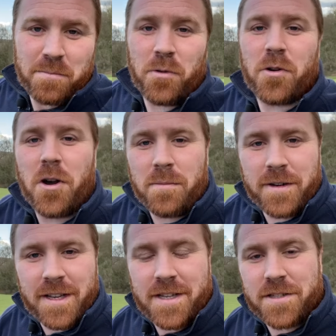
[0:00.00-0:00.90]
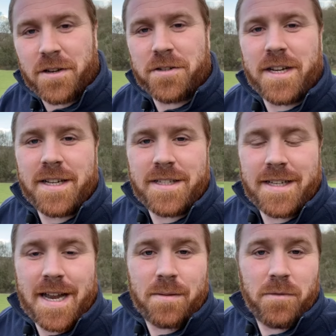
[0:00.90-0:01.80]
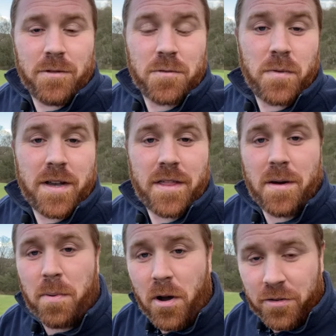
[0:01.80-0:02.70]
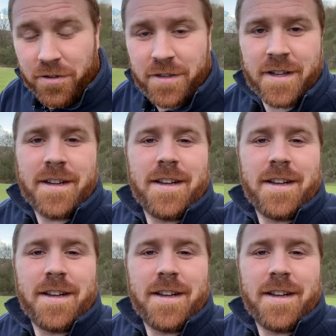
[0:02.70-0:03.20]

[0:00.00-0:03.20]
more commonly associated animals with a pond,